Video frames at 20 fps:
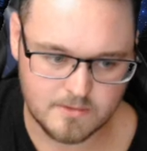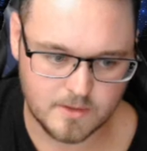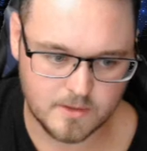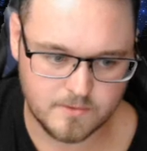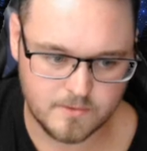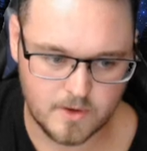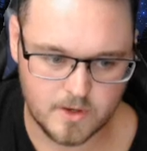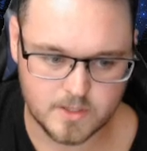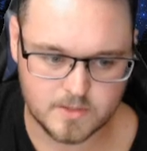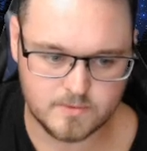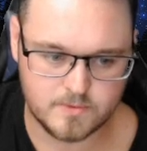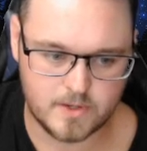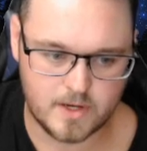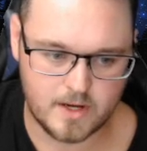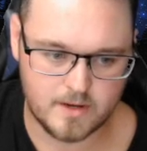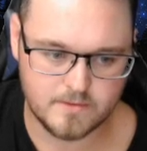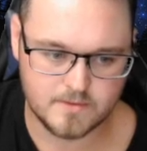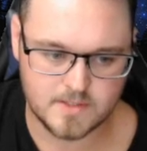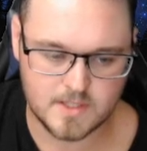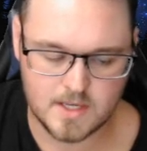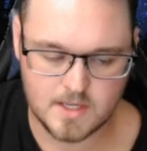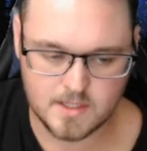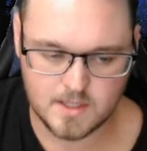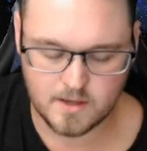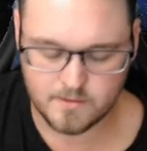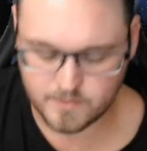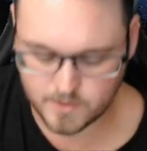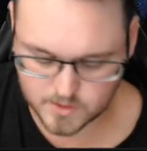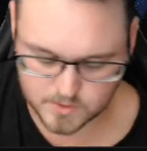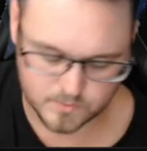the first
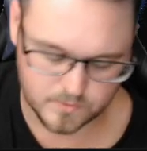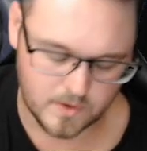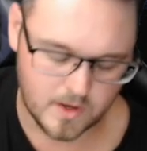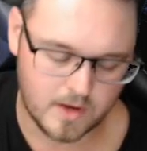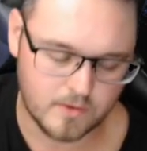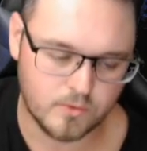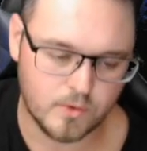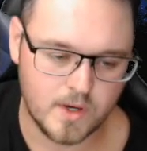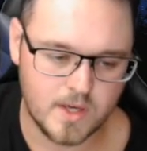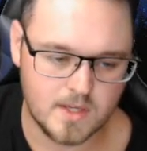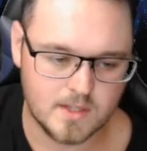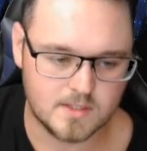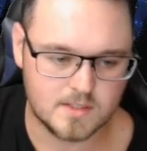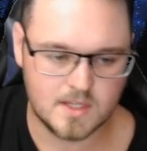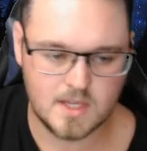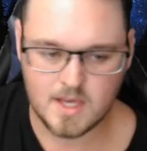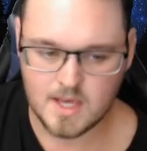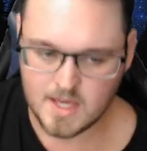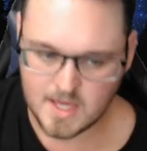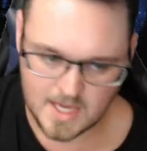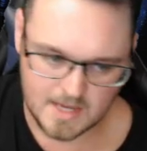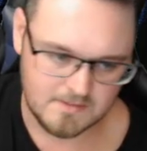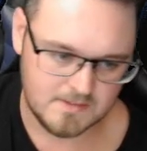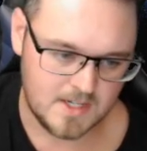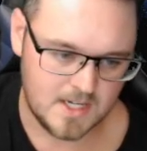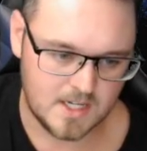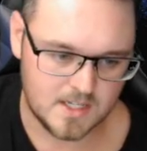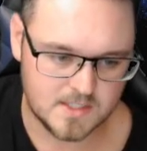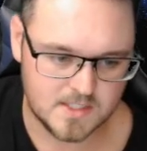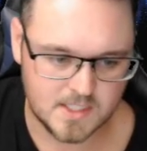5 weeks, even
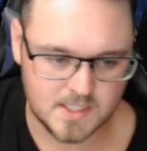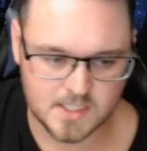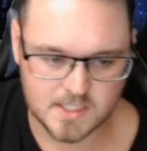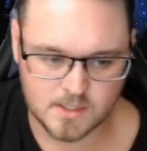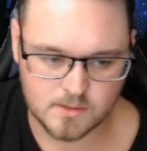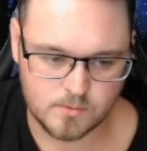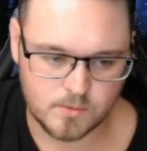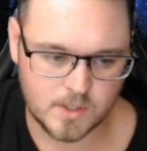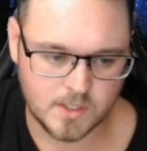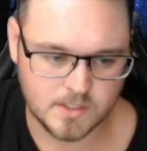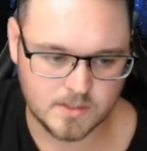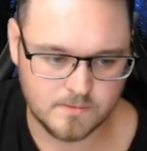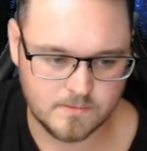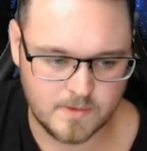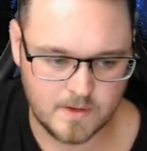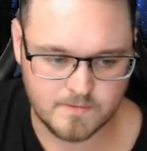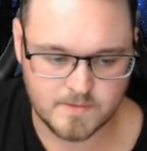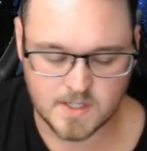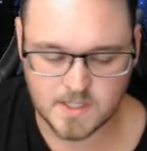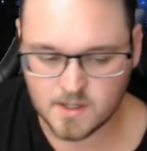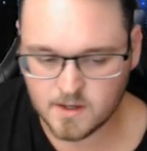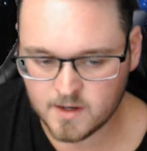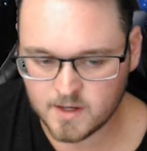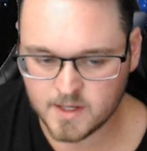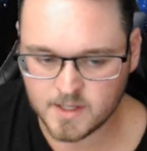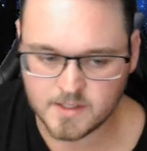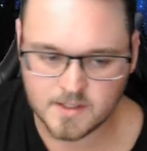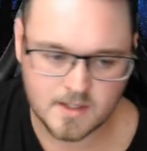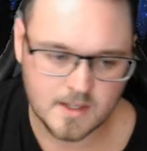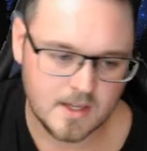hit a ceiling of
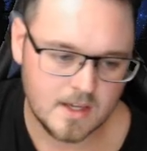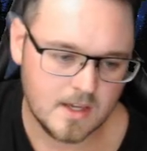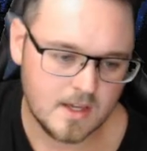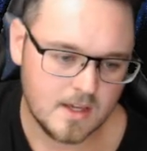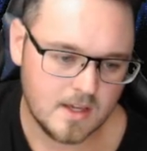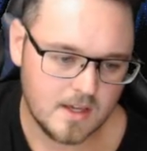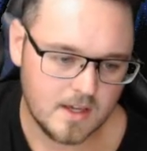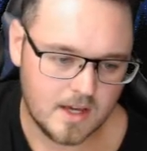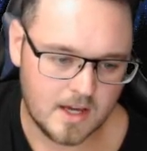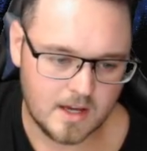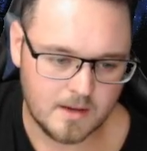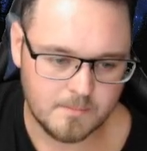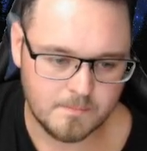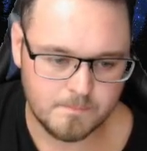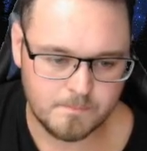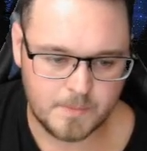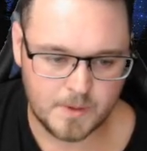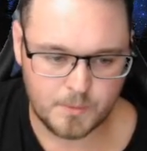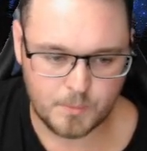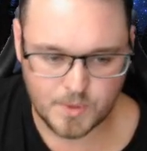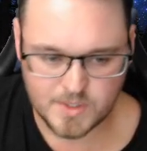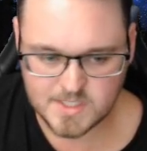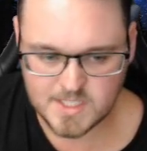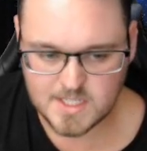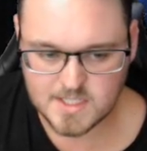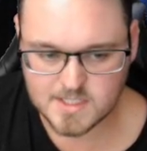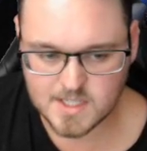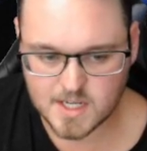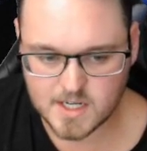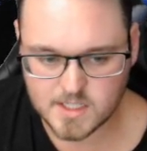159. But once
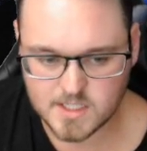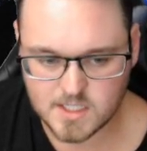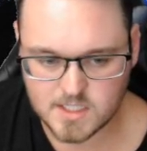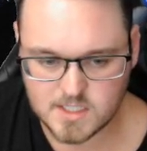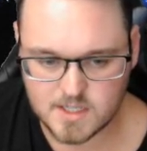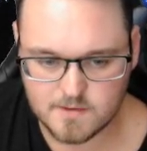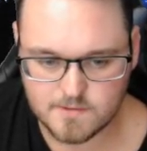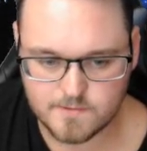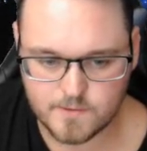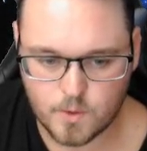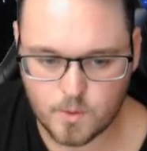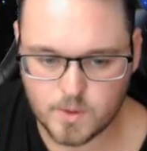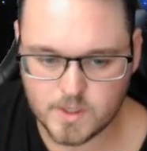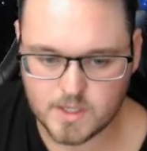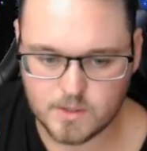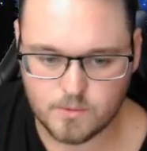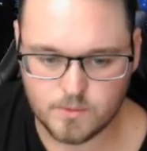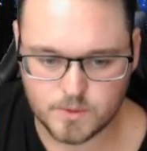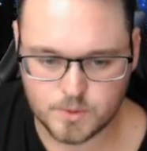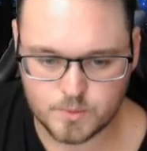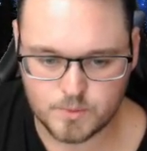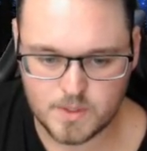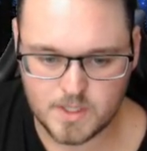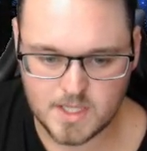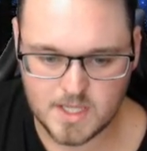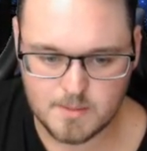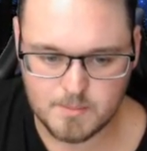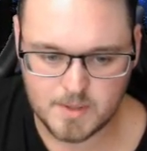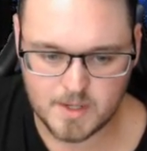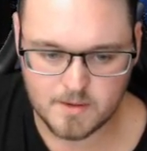he started to shift forward, it was
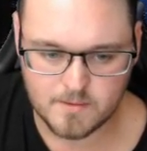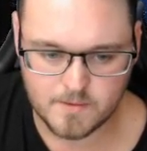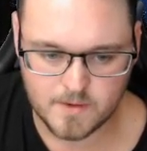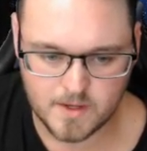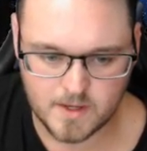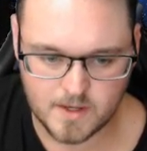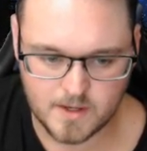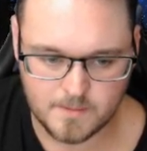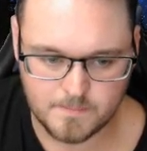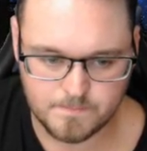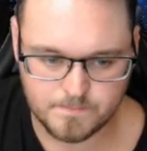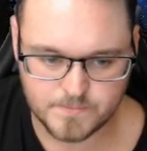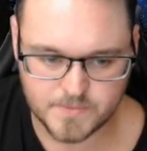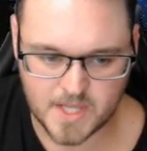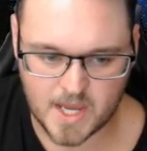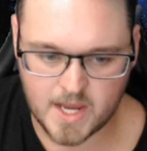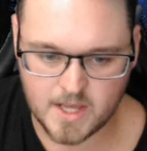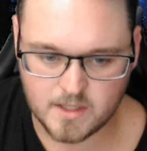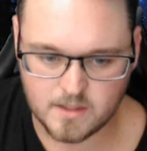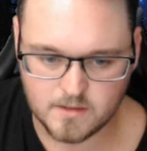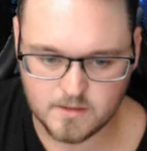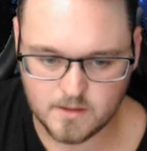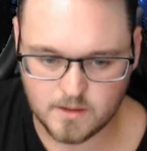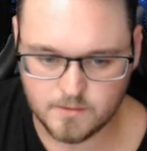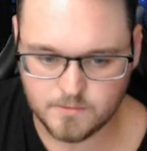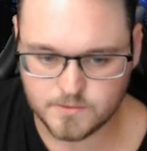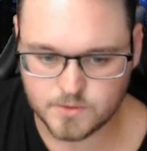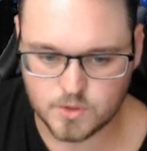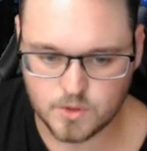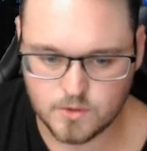really a bit of a tale
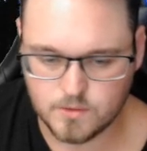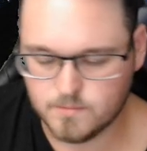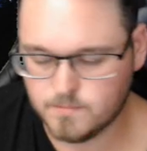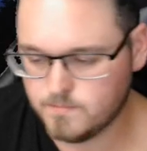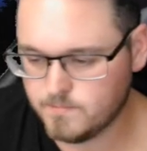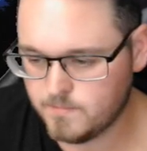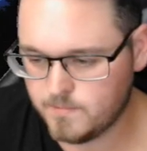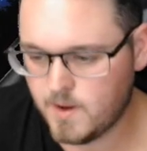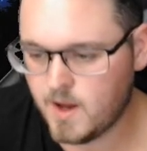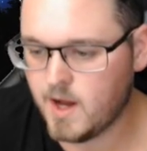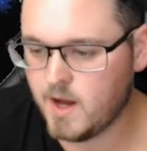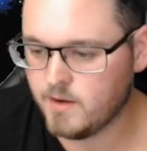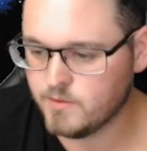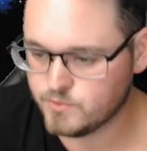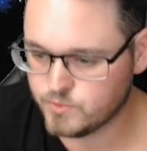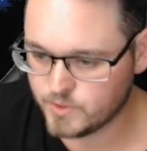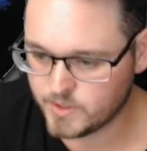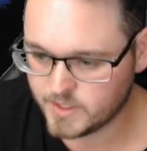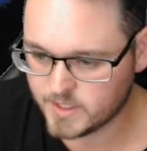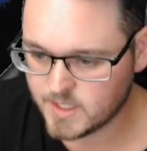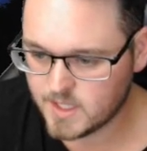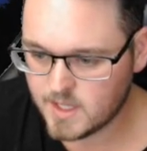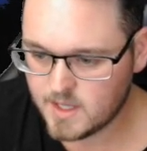of 2 halves, really.